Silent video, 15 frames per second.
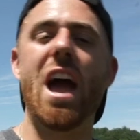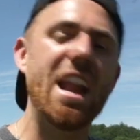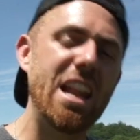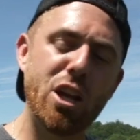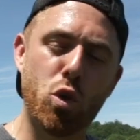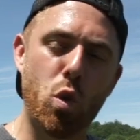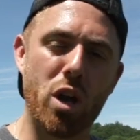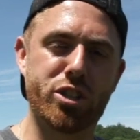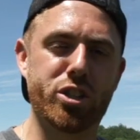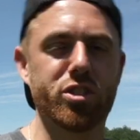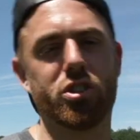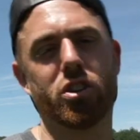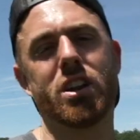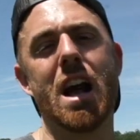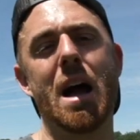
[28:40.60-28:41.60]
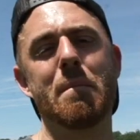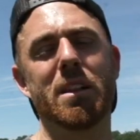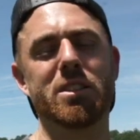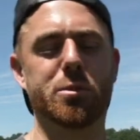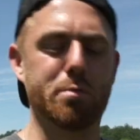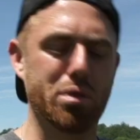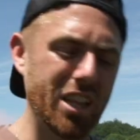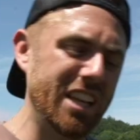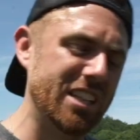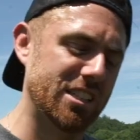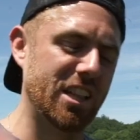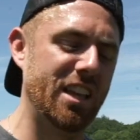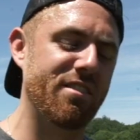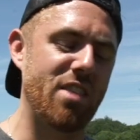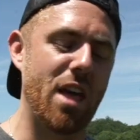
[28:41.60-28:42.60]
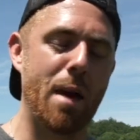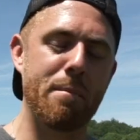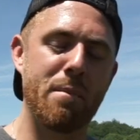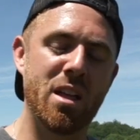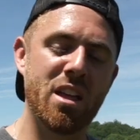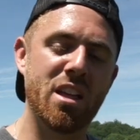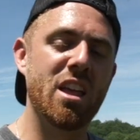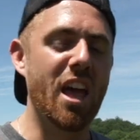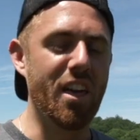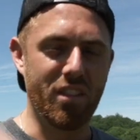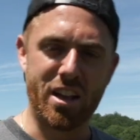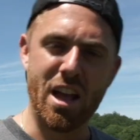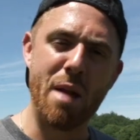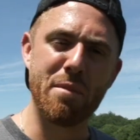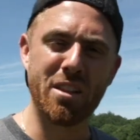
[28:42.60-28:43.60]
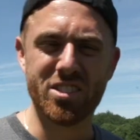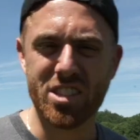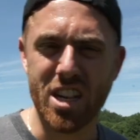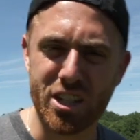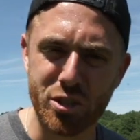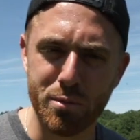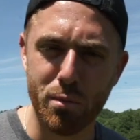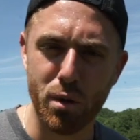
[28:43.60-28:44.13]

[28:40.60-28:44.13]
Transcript: any questions or comments, please leave them in the comment section